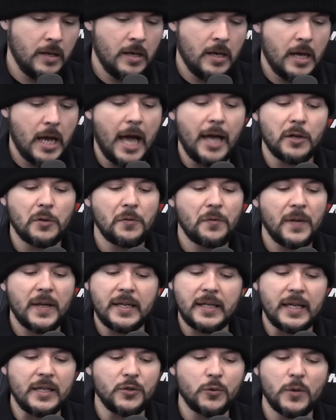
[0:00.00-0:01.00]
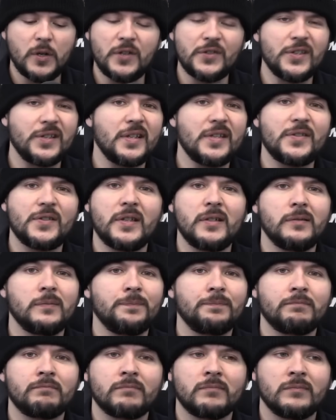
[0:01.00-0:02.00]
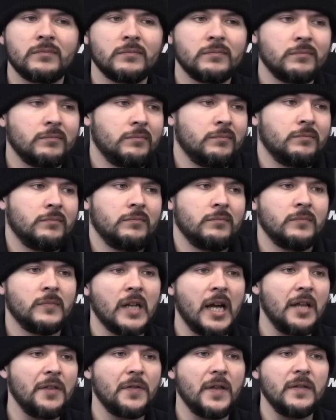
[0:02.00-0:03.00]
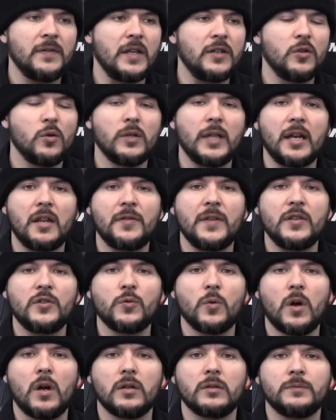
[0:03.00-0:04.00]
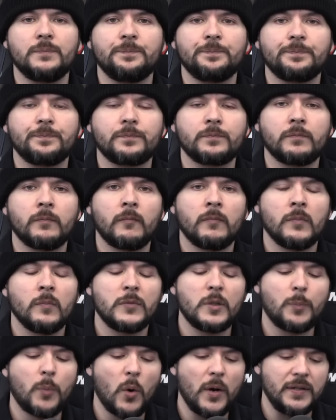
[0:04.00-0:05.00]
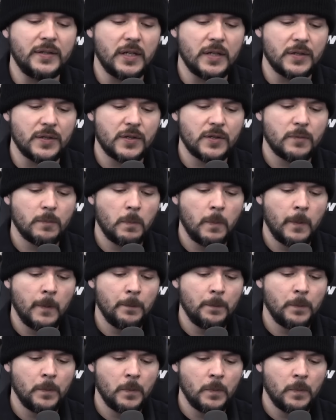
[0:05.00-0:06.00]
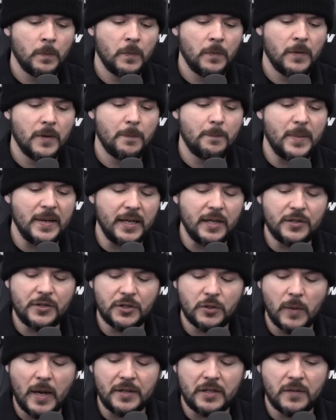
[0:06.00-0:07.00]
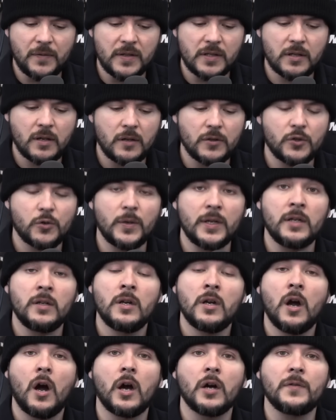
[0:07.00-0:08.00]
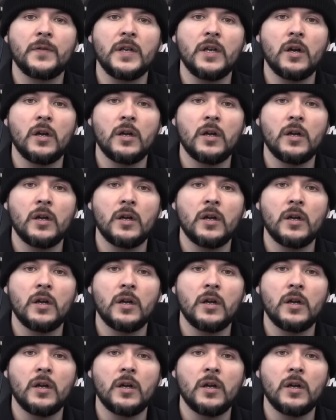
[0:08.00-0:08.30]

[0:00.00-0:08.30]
I don't think Israel's innocent. I think they do a lot of things wrong. The point is, the biggest threat to this country are the